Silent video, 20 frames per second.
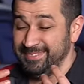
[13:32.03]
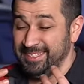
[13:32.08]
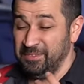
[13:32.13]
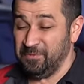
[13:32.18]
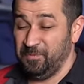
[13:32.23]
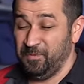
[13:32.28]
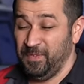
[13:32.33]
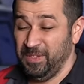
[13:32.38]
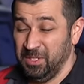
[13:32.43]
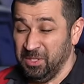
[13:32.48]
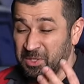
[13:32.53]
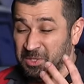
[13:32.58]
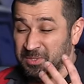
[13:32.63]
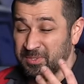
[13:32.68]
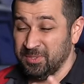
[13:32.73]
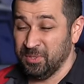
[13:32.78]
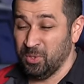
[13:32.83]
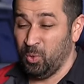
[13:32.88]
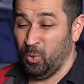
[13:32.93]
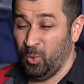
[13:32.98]
It
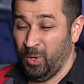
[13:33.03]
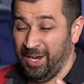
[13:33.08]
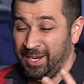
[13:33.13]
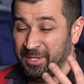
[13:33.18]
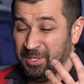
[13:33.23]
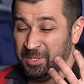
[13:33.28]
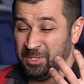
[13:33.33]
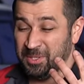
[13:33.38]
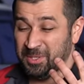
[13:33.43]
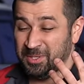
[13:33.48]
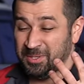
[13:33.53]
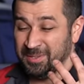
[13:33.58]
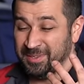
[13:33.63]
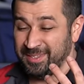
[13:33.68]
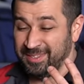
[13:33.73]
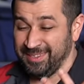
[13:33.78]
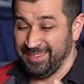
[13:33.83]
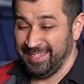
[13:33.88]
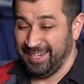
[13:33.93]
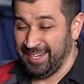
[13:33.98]
feels quieter
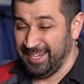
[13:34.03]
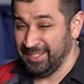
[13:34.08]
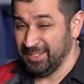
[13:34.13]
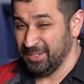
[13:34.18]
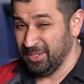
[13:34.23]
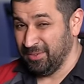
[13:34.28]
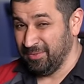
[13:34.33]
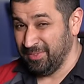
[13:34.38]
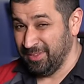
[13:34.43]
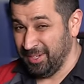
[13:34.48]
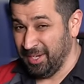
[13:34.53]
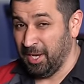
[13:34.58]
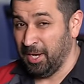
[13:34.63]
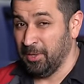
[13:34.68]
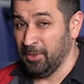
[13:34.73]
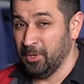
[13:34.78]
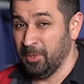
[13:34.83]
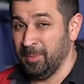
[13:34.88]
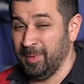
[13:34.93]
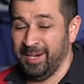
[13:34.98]
than that of the
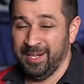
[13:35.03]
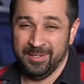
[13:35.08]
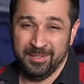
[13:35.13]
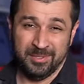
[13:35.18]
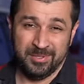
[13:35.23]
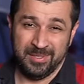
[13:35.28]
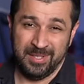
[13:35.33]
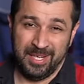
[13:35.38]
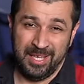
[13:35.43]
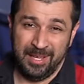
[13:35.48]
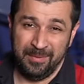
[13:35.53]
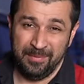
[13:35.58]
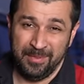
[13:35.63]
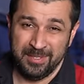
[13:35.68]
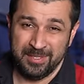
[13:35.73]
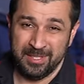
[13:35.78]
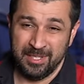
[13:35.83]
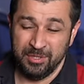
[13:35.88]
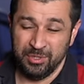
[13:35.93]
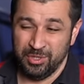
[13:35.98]
other models that have
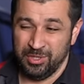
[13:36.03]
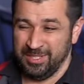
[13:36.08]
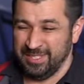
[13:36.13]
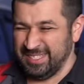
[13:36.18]
this engine.